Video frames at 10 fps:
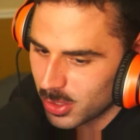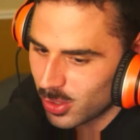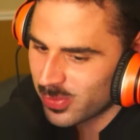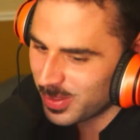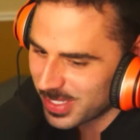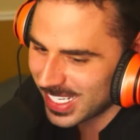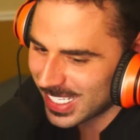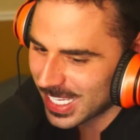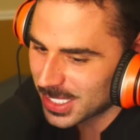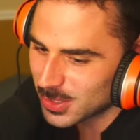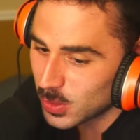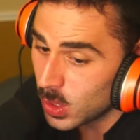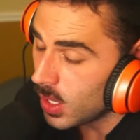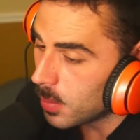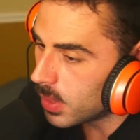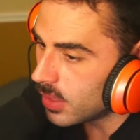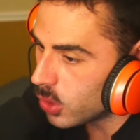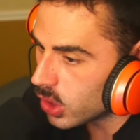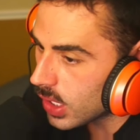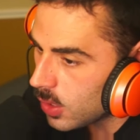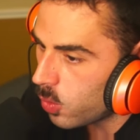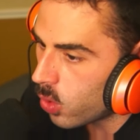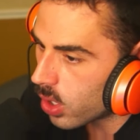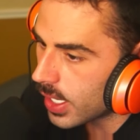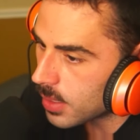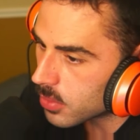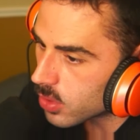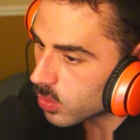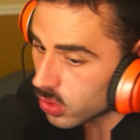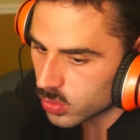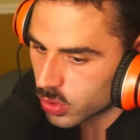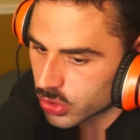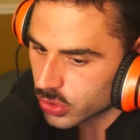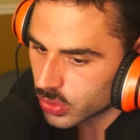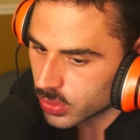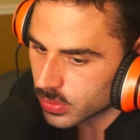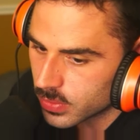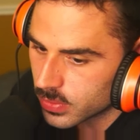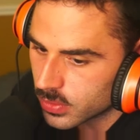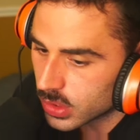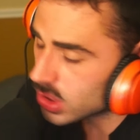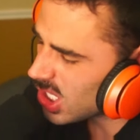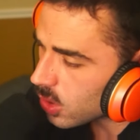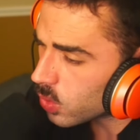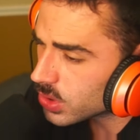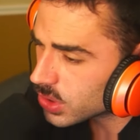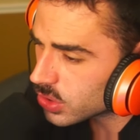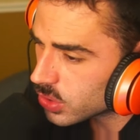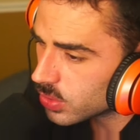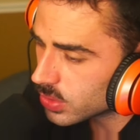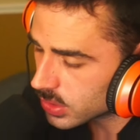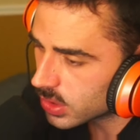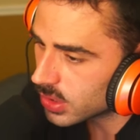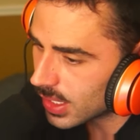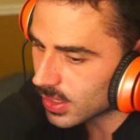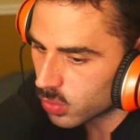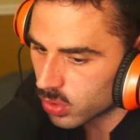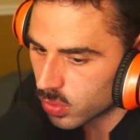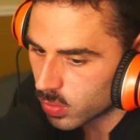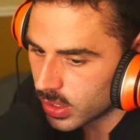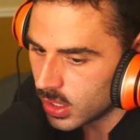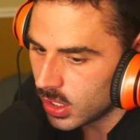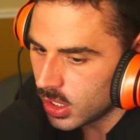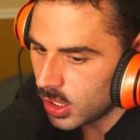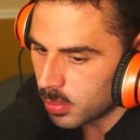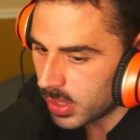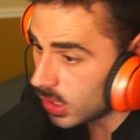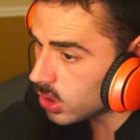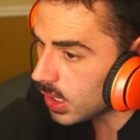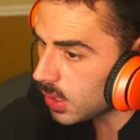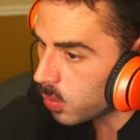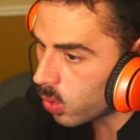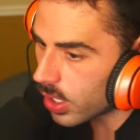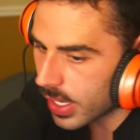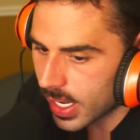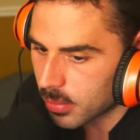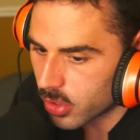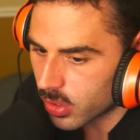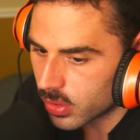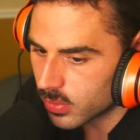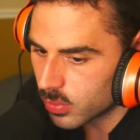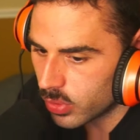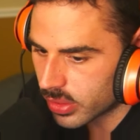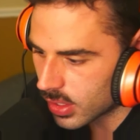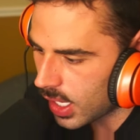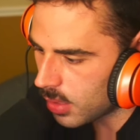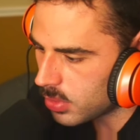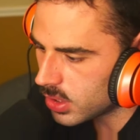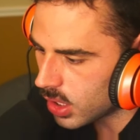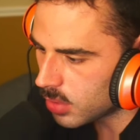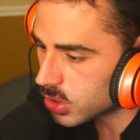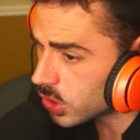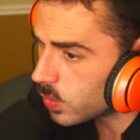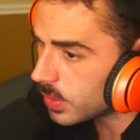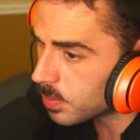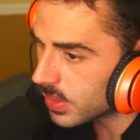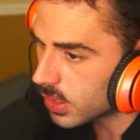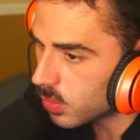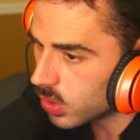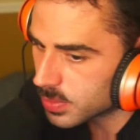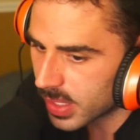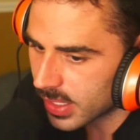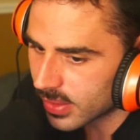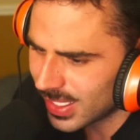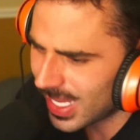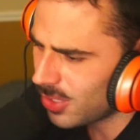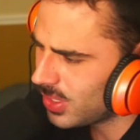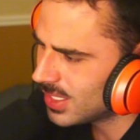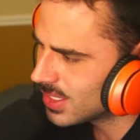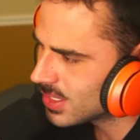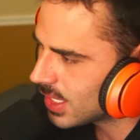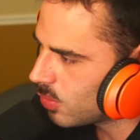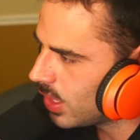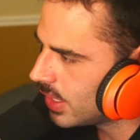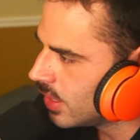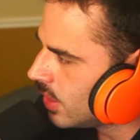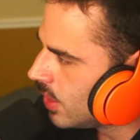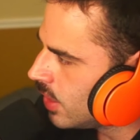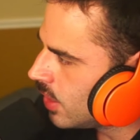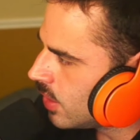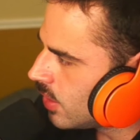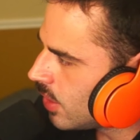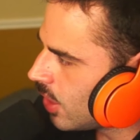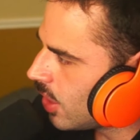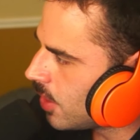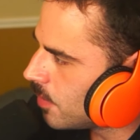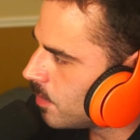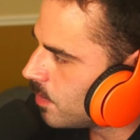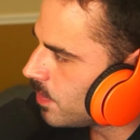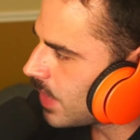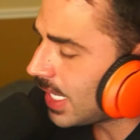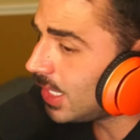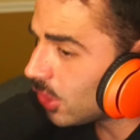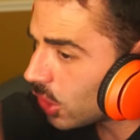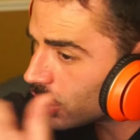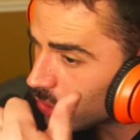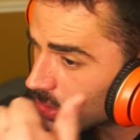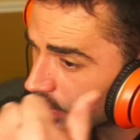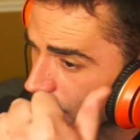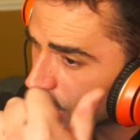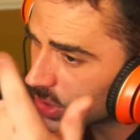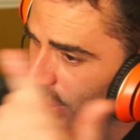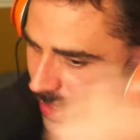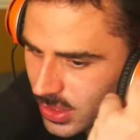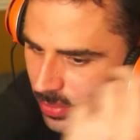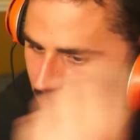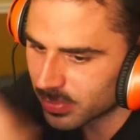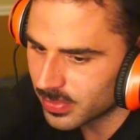if I'm getting canceled, but it looked like Warhammer, World War II. There's a lot of horses too. It's like World War One, but it looked like Warhammer with how much how much equipment there was back then. Nowadays, it's like what um, ideological subversion and some